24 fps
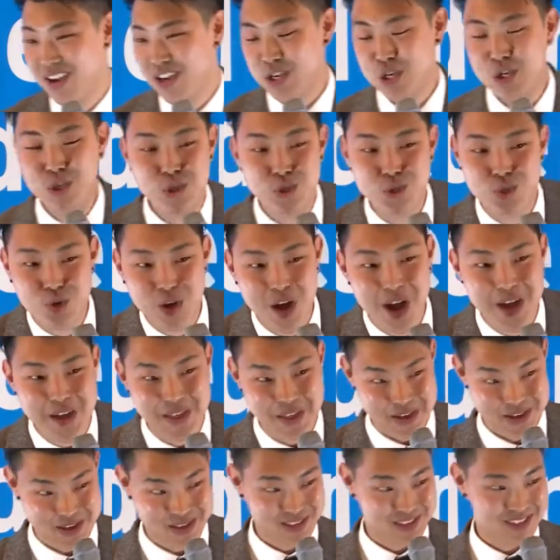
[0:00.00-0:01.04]
you should try
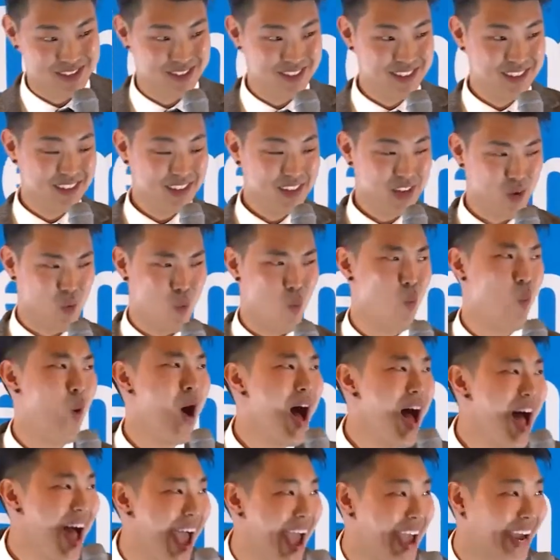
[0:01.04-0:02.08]
this. Like,
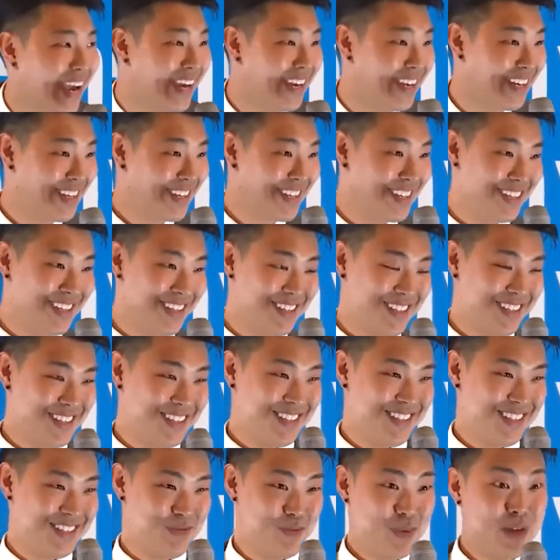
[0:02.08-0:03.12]
why?
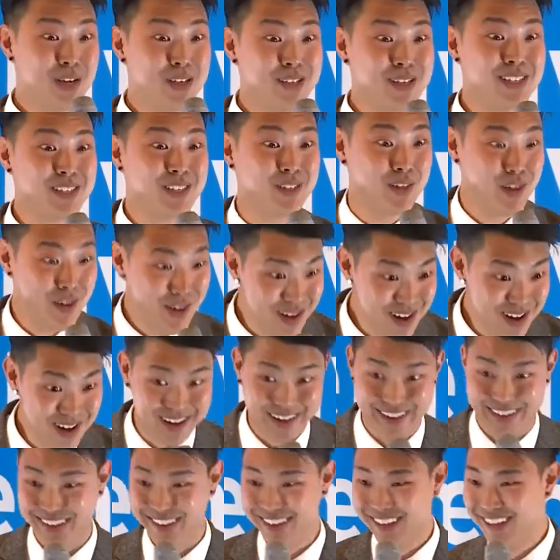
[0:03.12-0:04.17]
Because it's
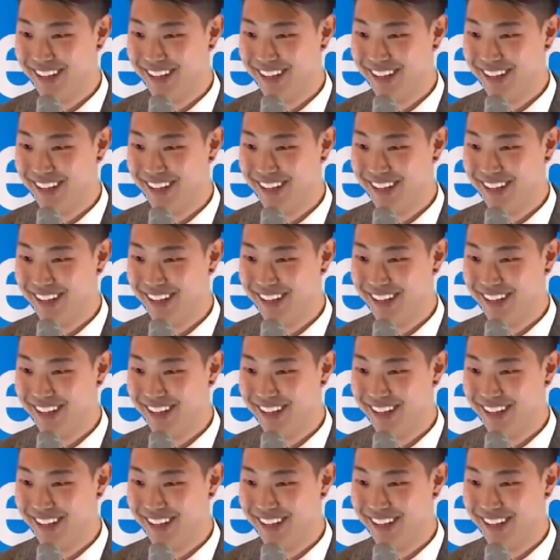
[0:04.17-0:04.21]
good.